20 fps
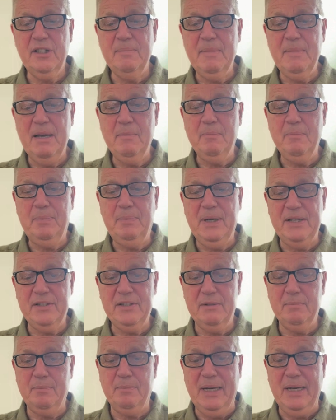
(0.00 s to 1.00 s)
the Mount
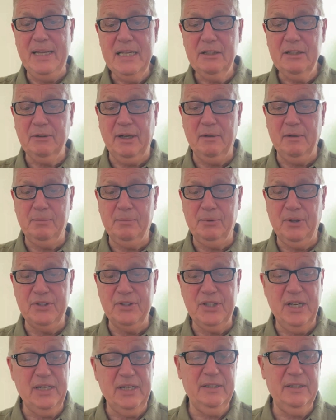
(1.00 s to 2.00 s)
Pleasant Playground
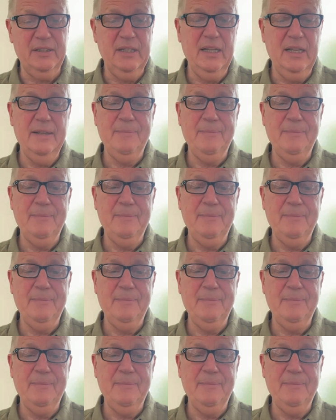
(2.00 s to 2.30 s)
project.